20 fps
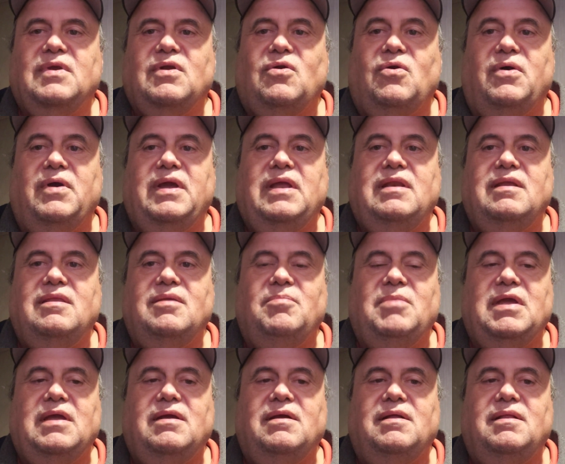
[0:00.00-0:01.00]
coin in the
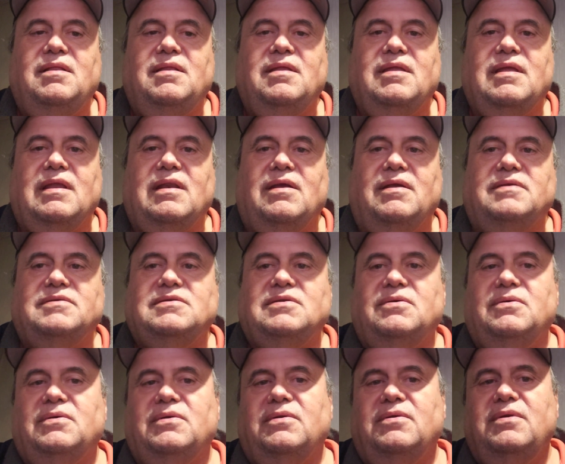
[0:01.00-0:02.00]
mail and
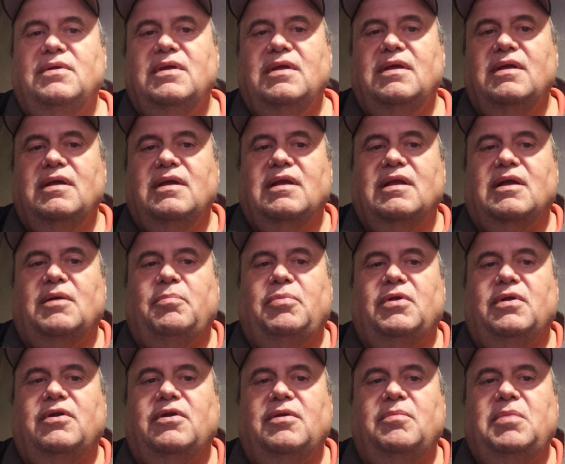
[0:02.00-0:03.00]
also a couple
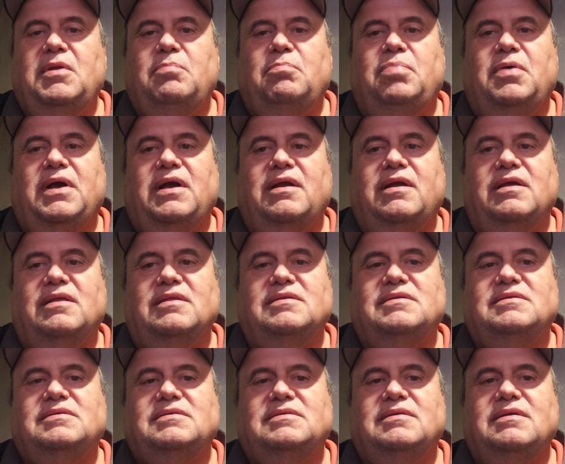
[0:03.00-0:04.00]
Kirby
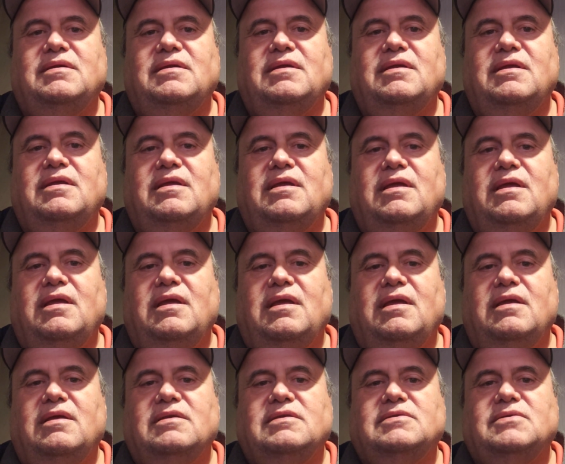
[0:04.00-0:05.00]
Pucketts.
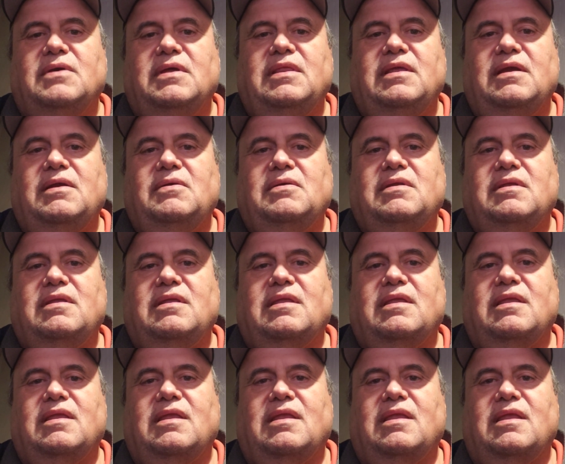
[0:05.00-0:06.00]
So I think
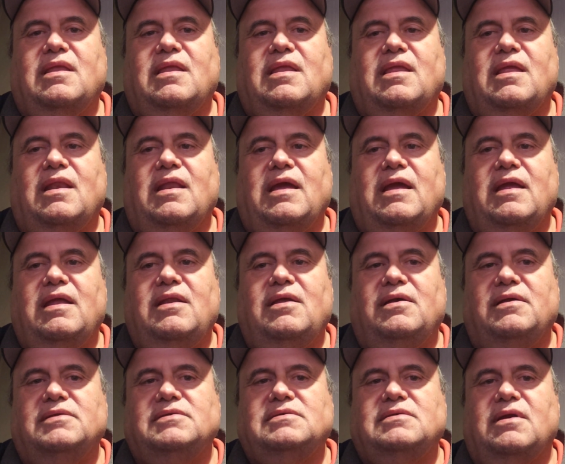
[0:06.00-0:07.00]
tonight
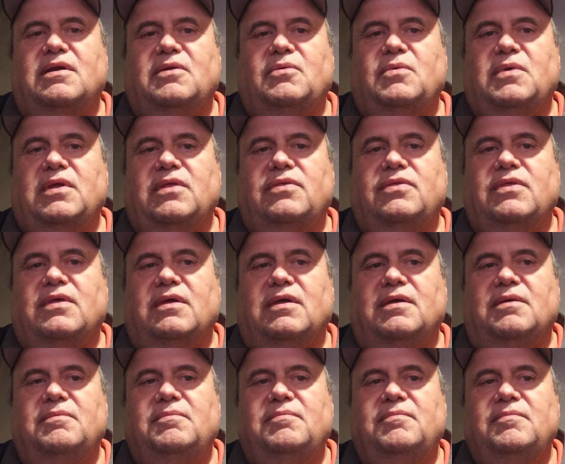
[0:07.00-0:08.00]
I'll start with uh,
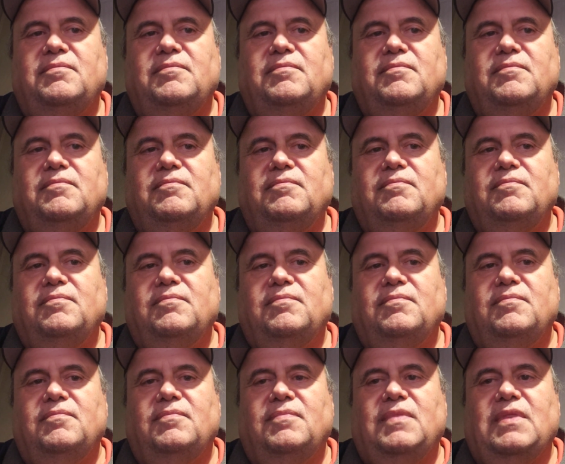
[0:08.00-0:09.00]
the
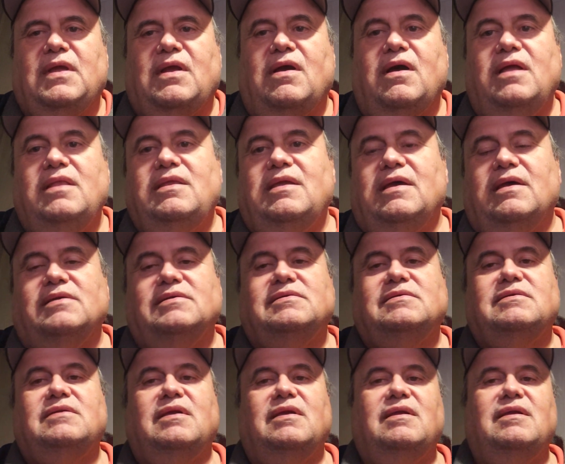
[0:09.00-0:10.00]

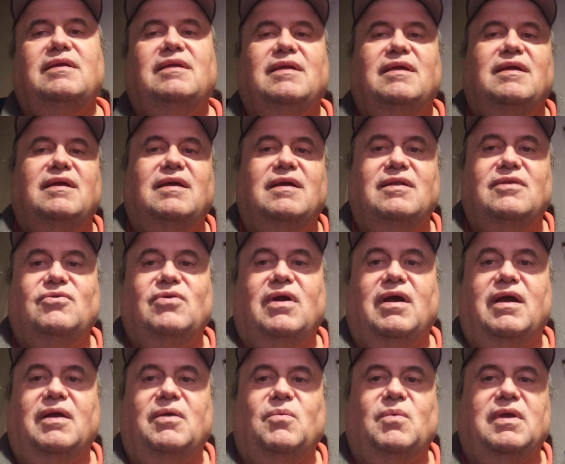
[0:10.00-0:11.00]
contest
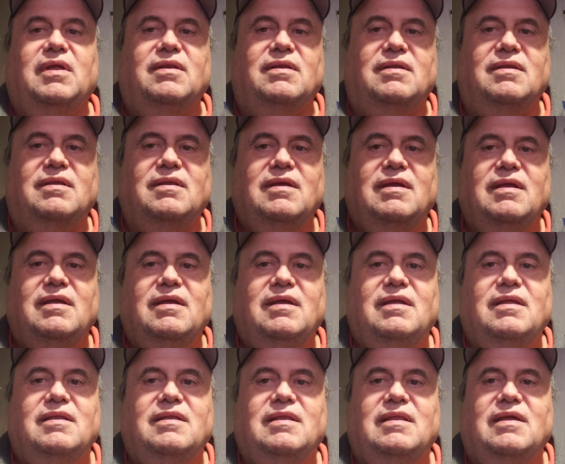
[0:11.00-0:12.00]
drawing win.
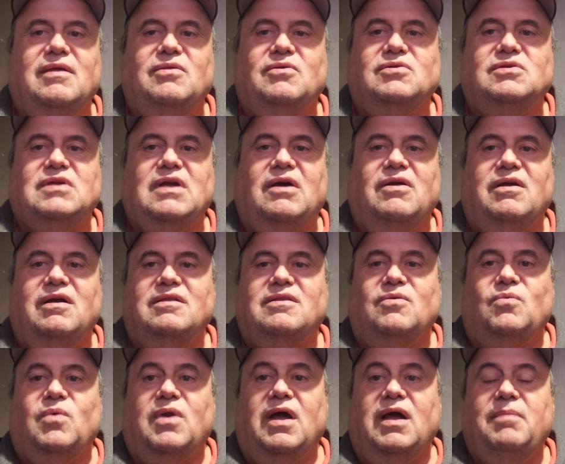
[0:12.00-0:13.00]
Another shout out
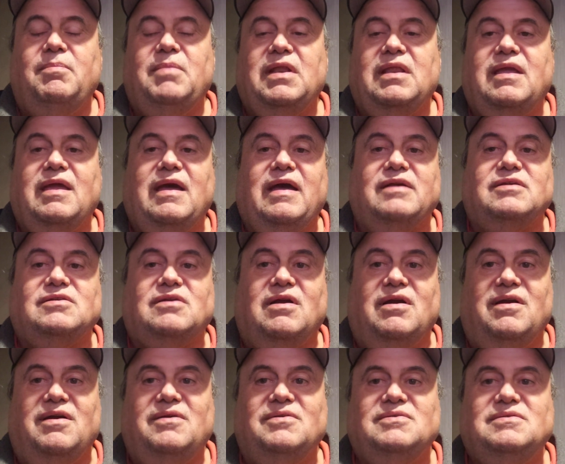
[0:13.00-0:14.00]
to Rob at Cash
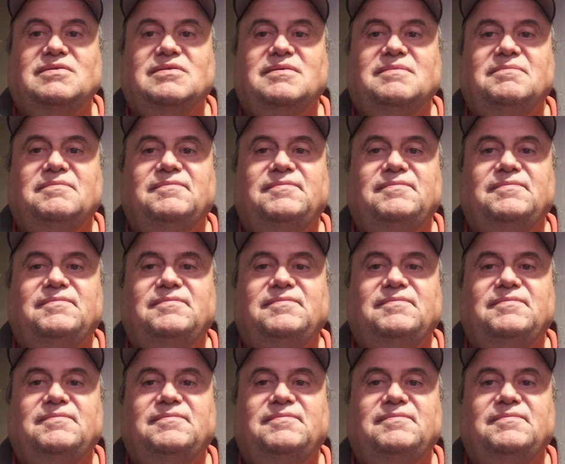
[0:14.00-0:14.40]
Cards.